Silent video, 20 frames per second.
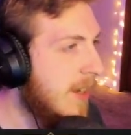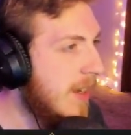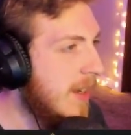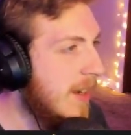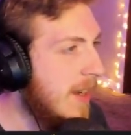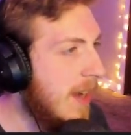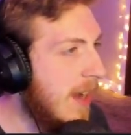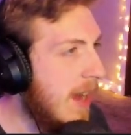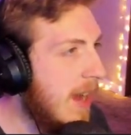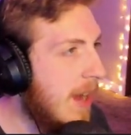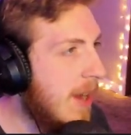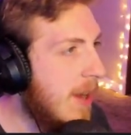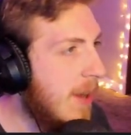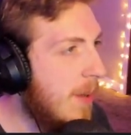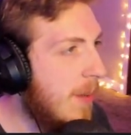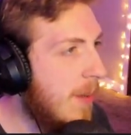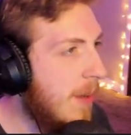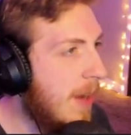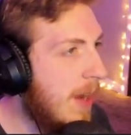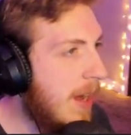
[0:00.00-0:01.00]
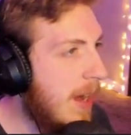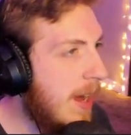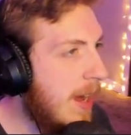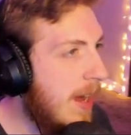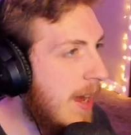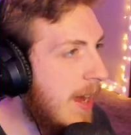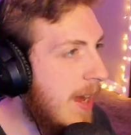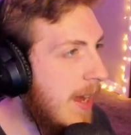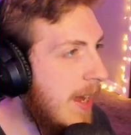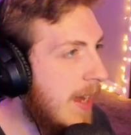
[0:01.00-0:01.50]
Now,
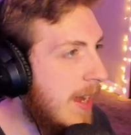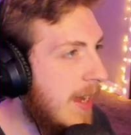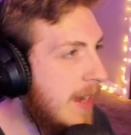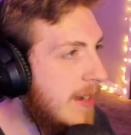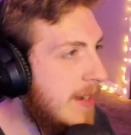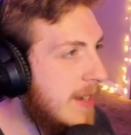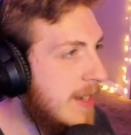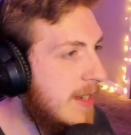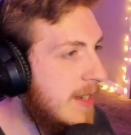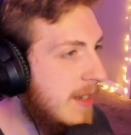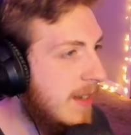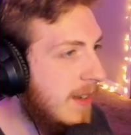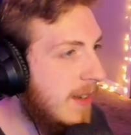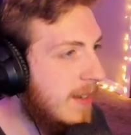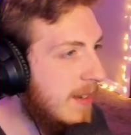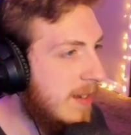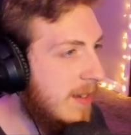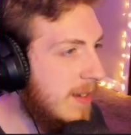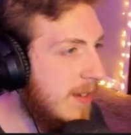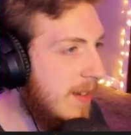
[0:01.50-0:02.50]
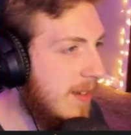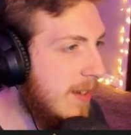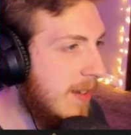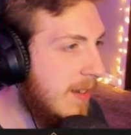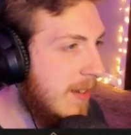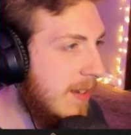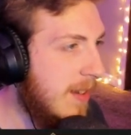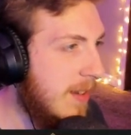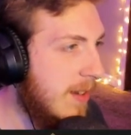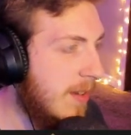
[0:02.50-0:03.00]
I tested this out to test
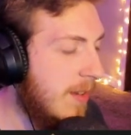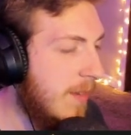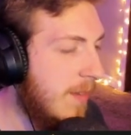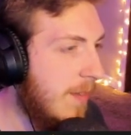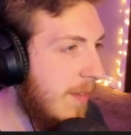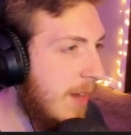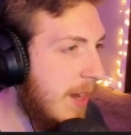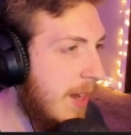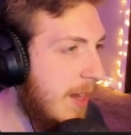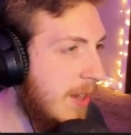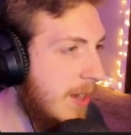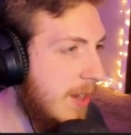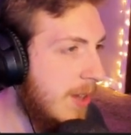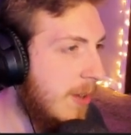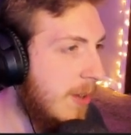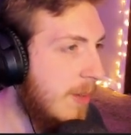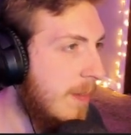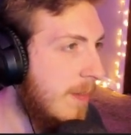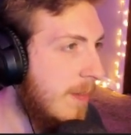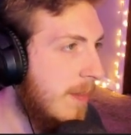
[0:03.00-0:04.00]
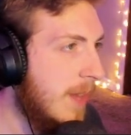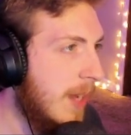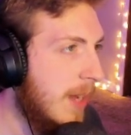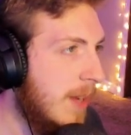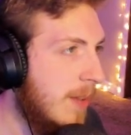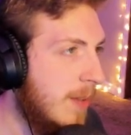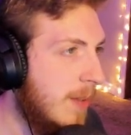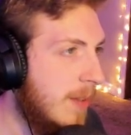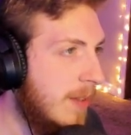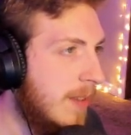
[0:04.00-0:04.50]
out the volume. I
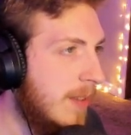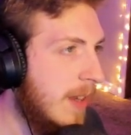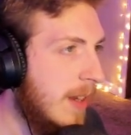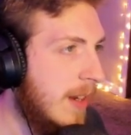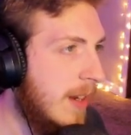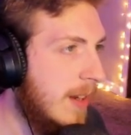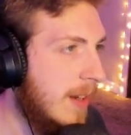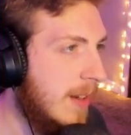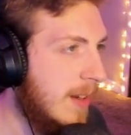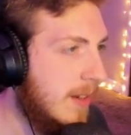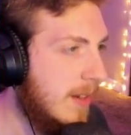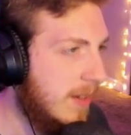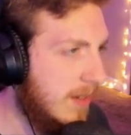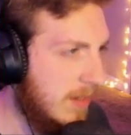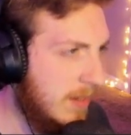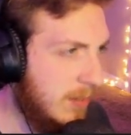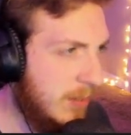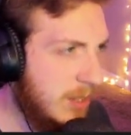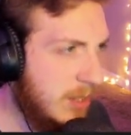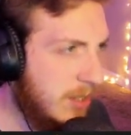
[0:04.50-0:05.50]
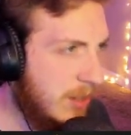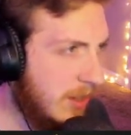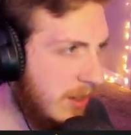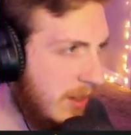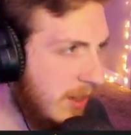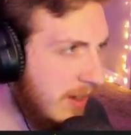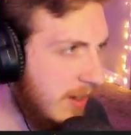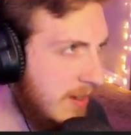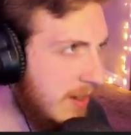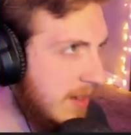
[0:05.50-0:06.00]
was like, what's a good thing
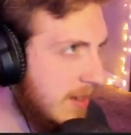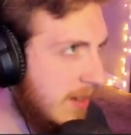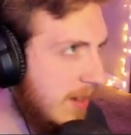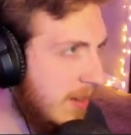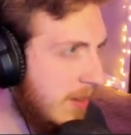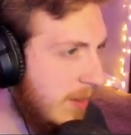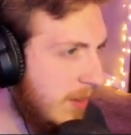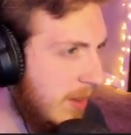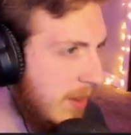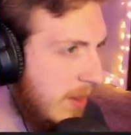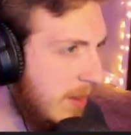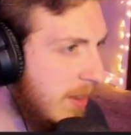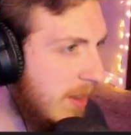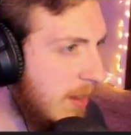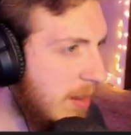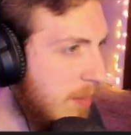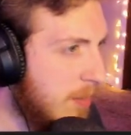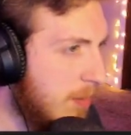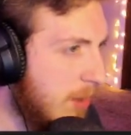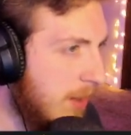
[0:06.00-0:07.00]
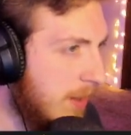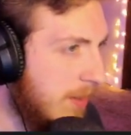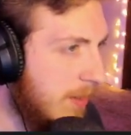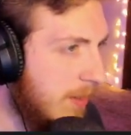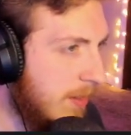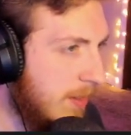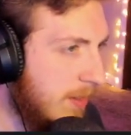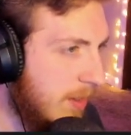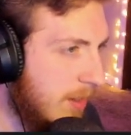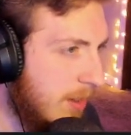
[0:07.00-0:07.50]
to test out with? The compressor.
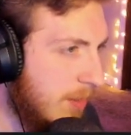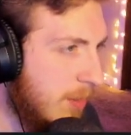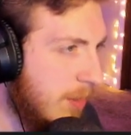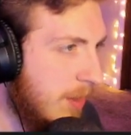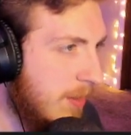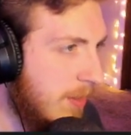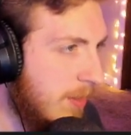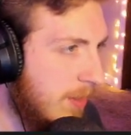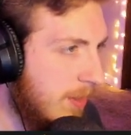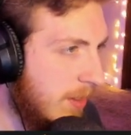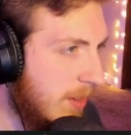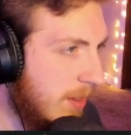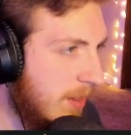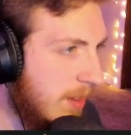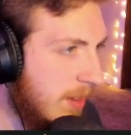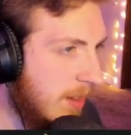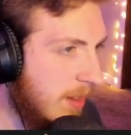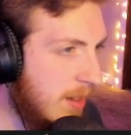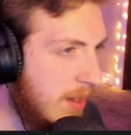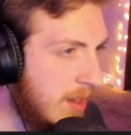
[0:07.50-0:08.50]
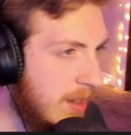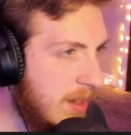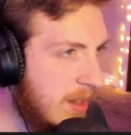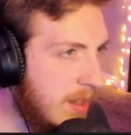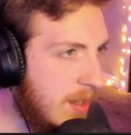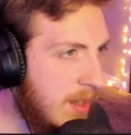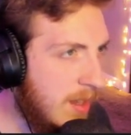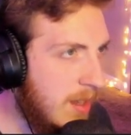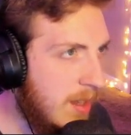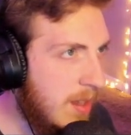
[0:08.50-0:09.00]
The compressor's a good
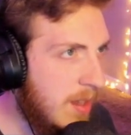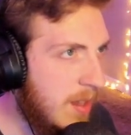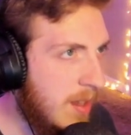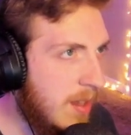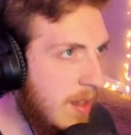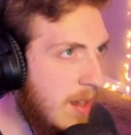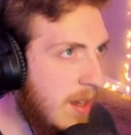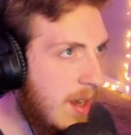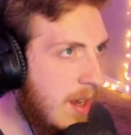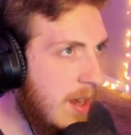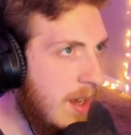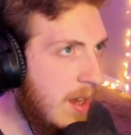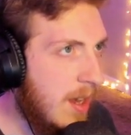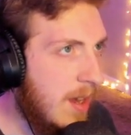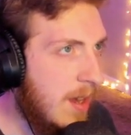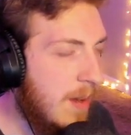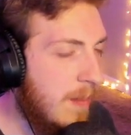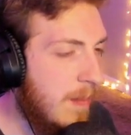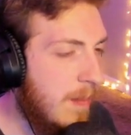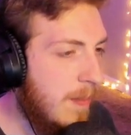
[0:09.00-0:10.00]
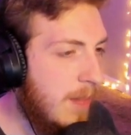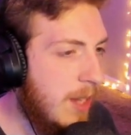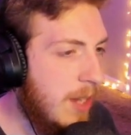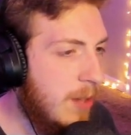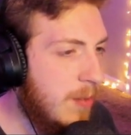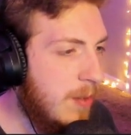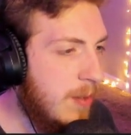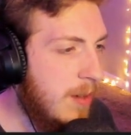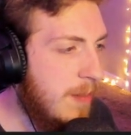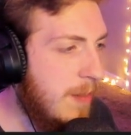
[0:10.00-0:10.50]
thing. In
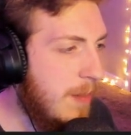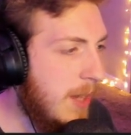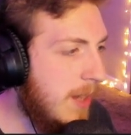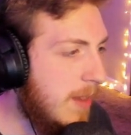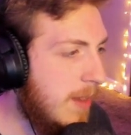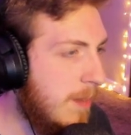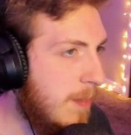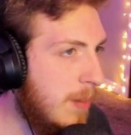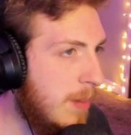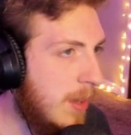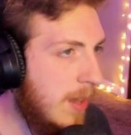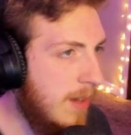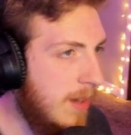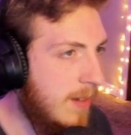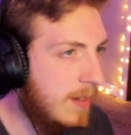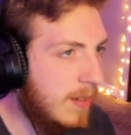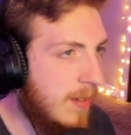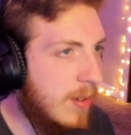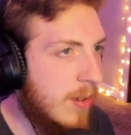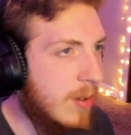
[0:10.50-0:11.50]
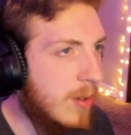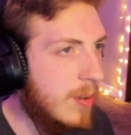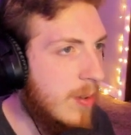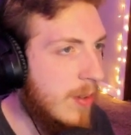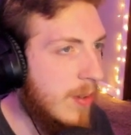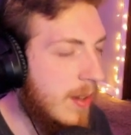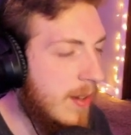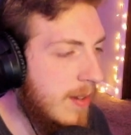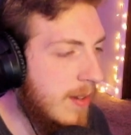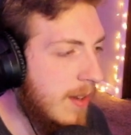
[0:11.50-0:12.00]
order to make the plates,
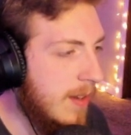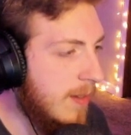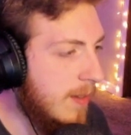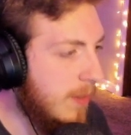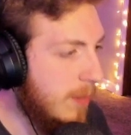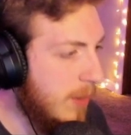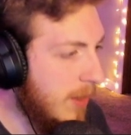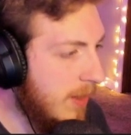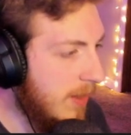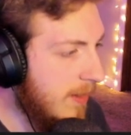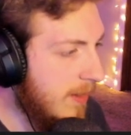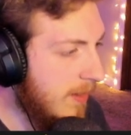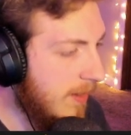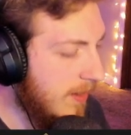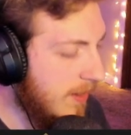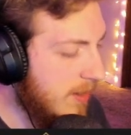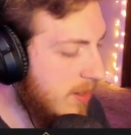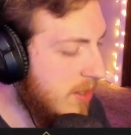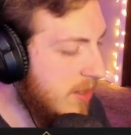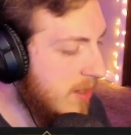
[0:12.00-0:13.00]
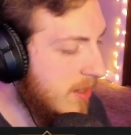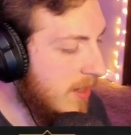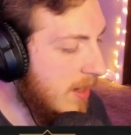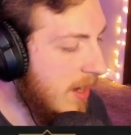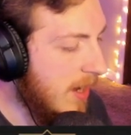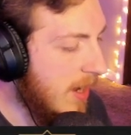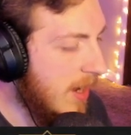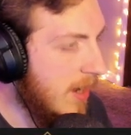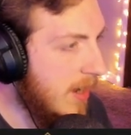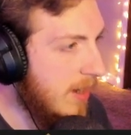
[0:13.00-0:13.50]
the dense plates, is it just
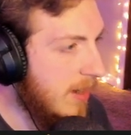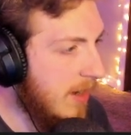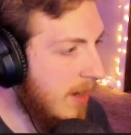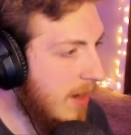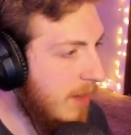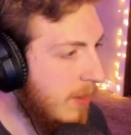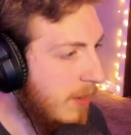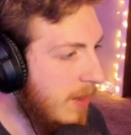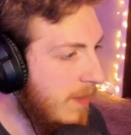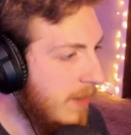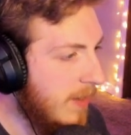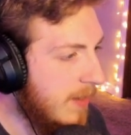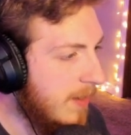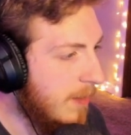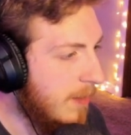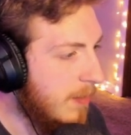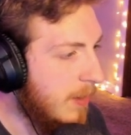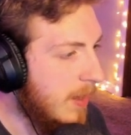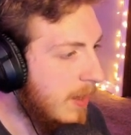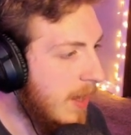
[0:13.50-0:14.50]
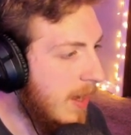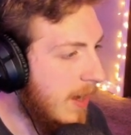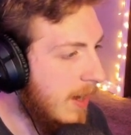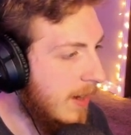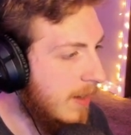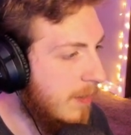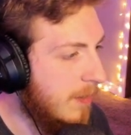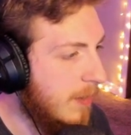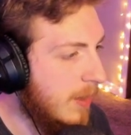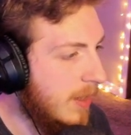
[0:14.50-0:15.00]
9? I believe it's a block,
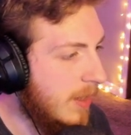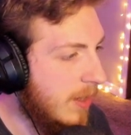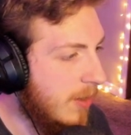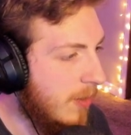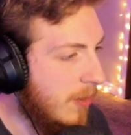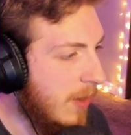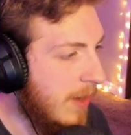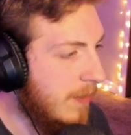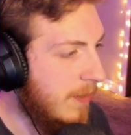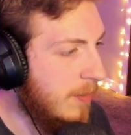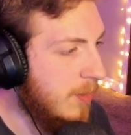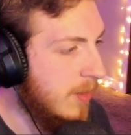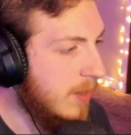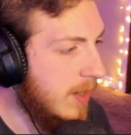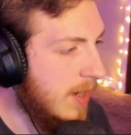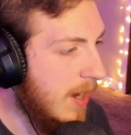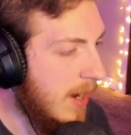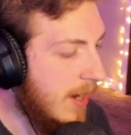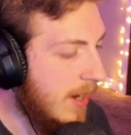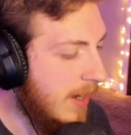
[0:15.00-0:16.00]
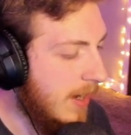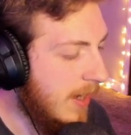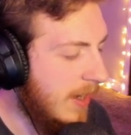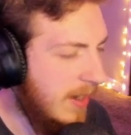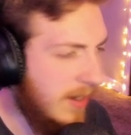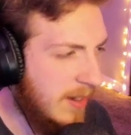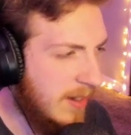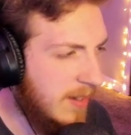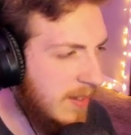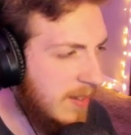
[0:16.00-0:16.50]
but you have to put 9
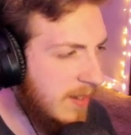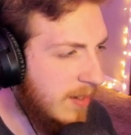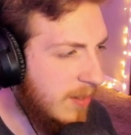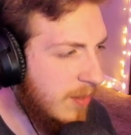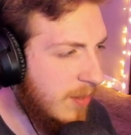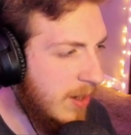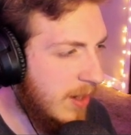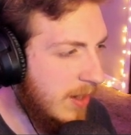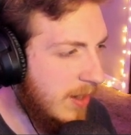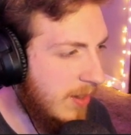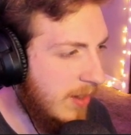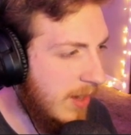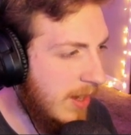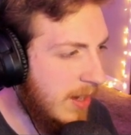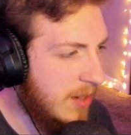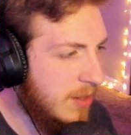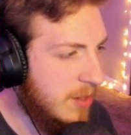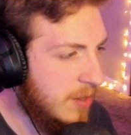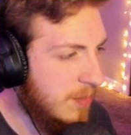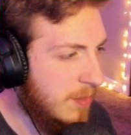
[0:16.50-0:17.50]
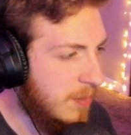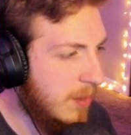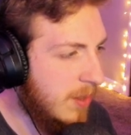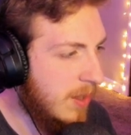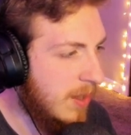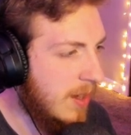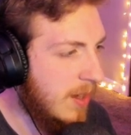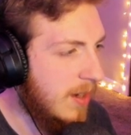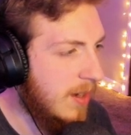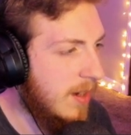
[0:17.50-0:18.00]
ingots in, right? You can't just put
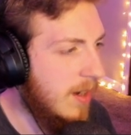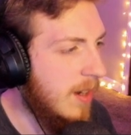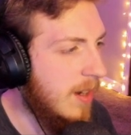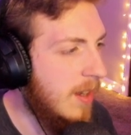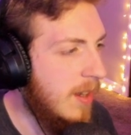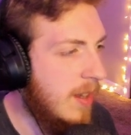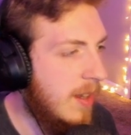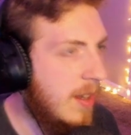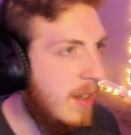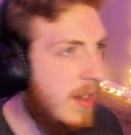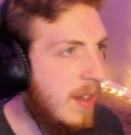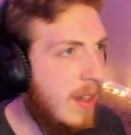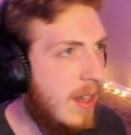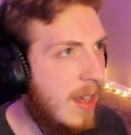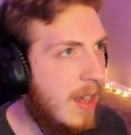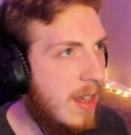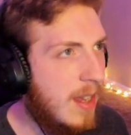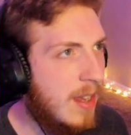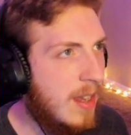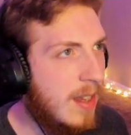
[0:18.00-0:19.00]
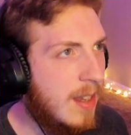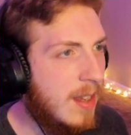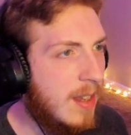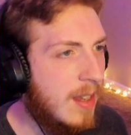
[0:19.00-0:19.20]
in a...